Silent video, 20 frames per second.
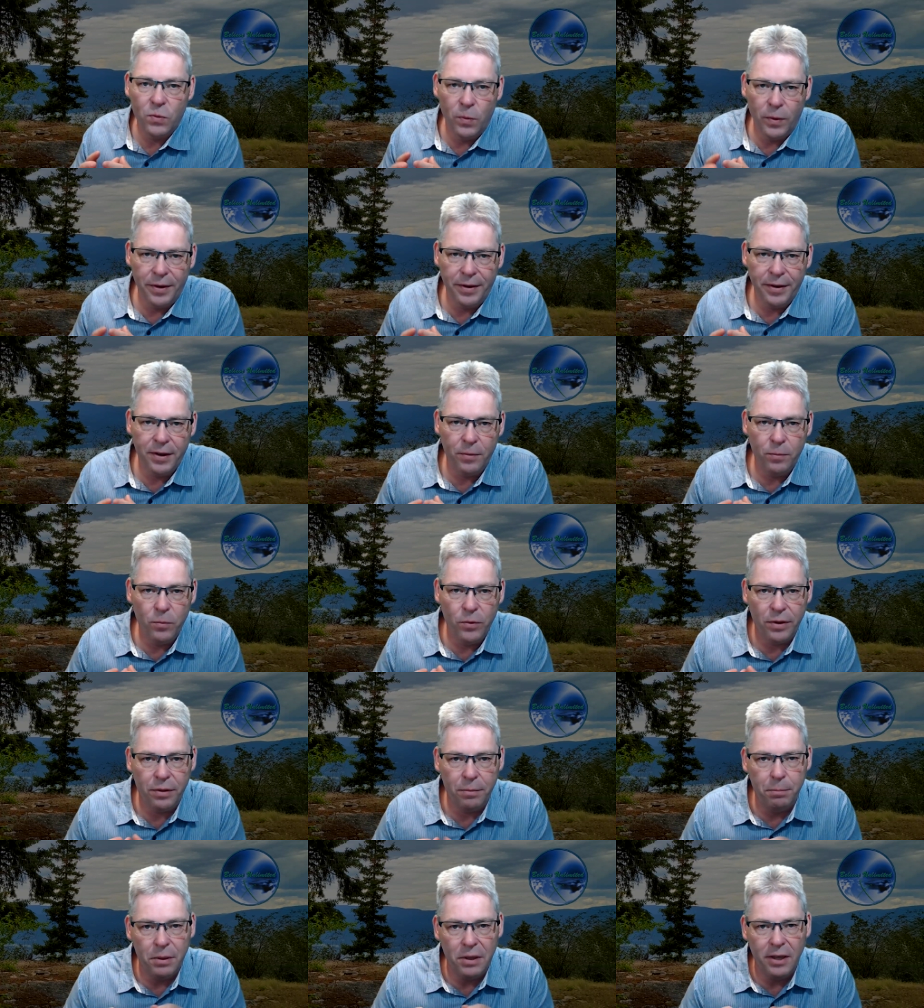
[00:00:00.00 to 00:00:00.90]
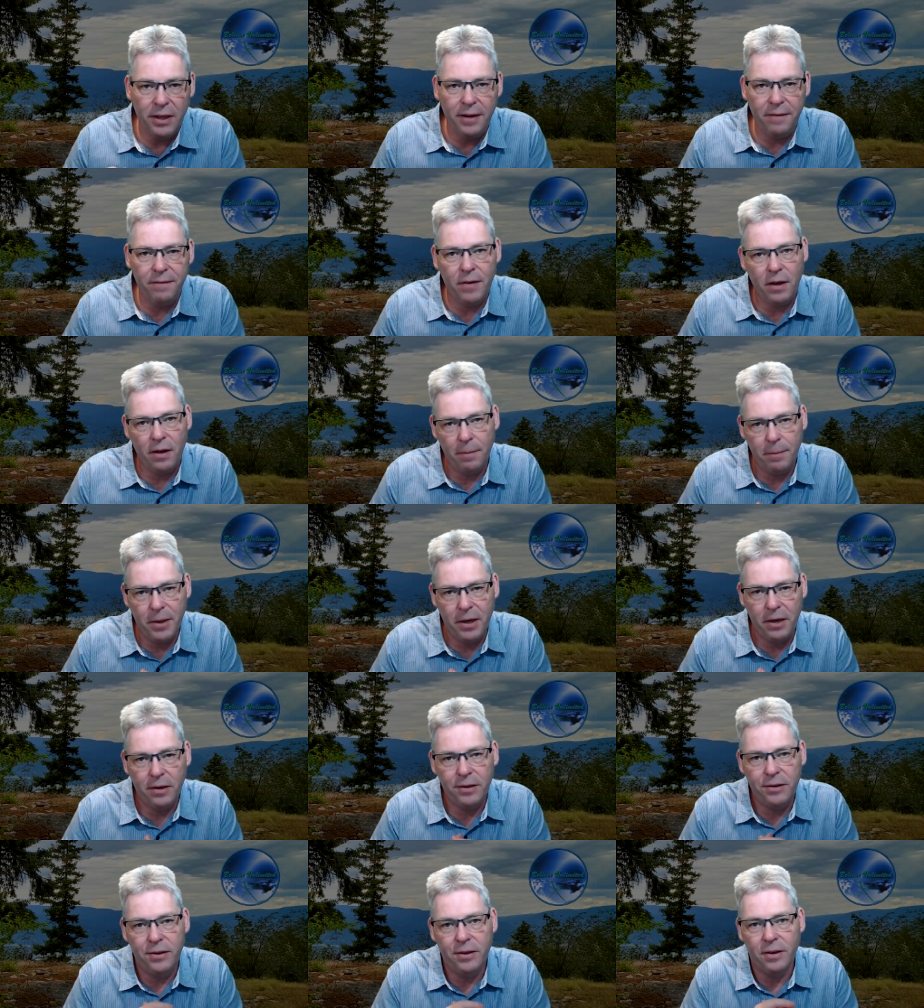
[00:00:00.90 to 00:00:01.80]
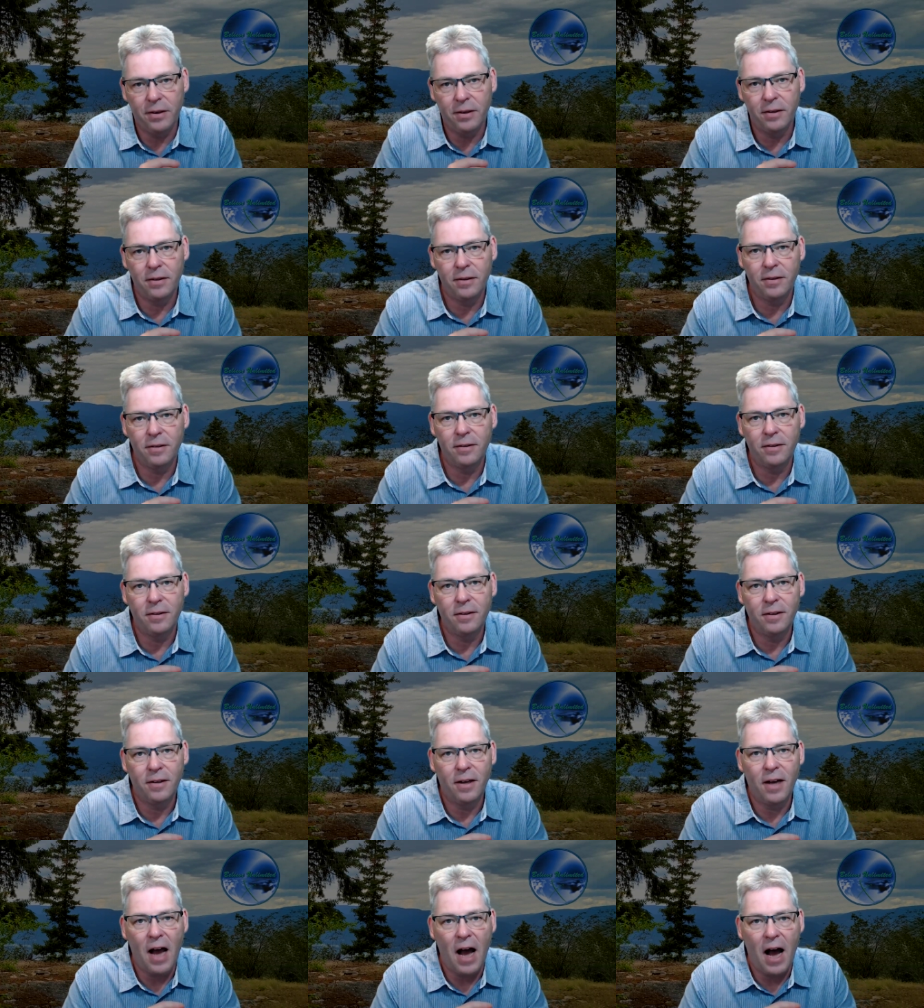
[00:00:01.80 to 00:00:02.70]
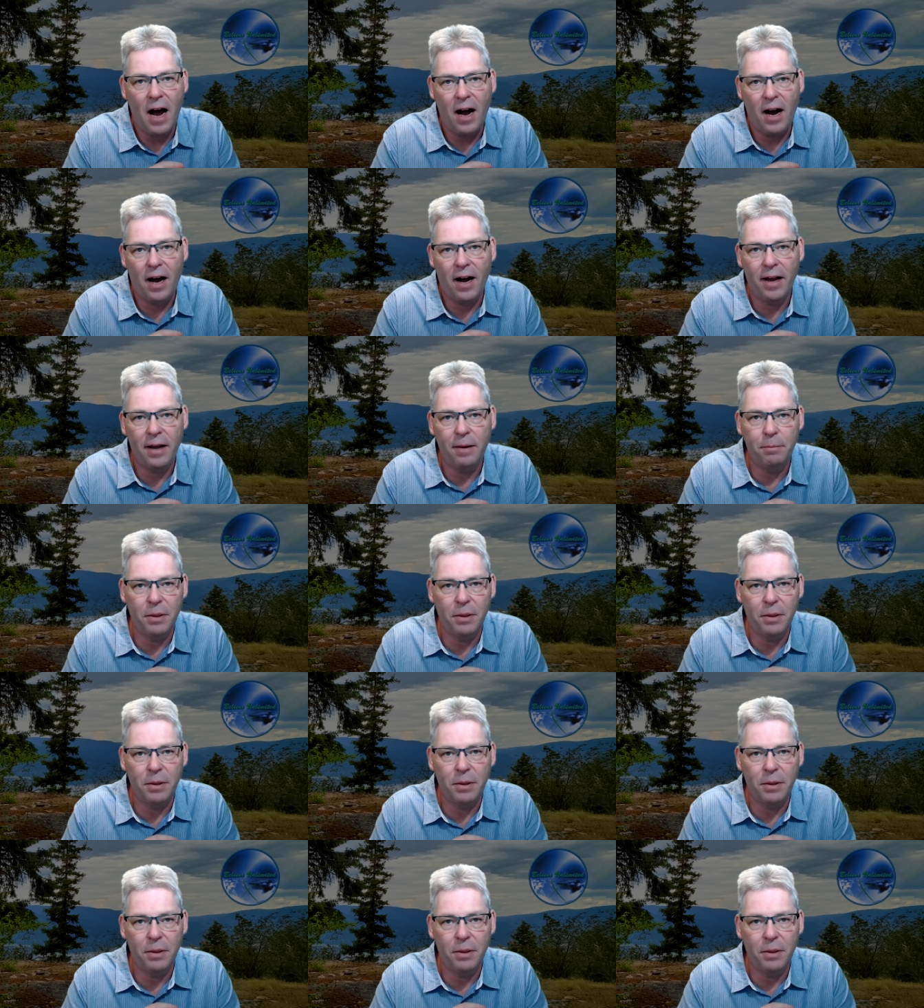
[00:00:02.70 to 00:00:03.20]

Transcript: William with Believe Unlimited. I